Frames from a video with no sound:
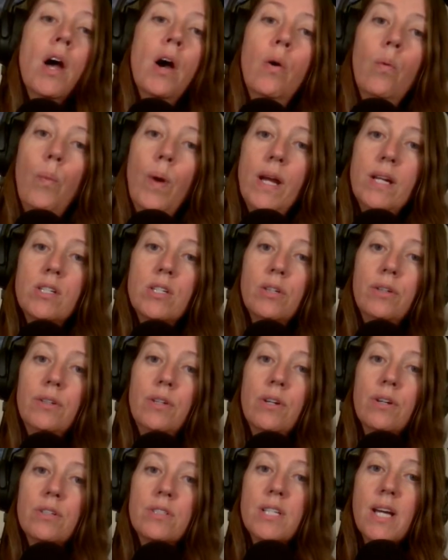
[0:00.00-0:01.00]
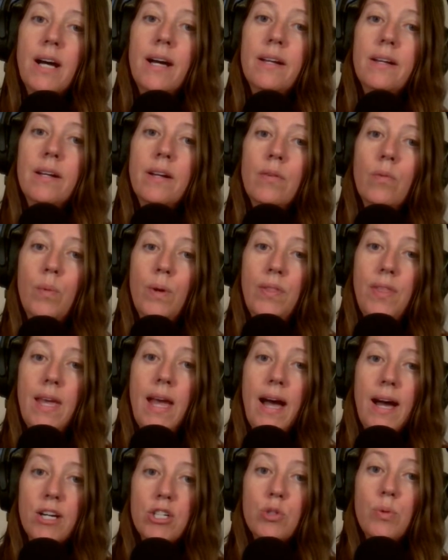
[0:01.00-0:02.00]
Wait till you're done with the
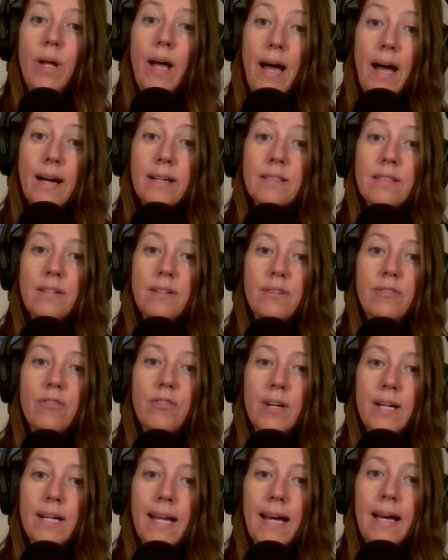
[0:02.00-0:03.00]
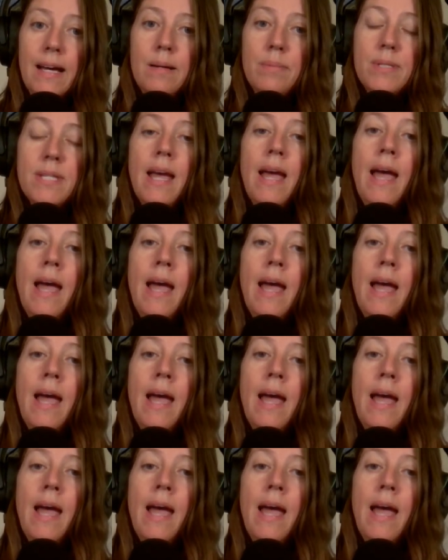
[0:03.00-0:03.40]
actual active relapse.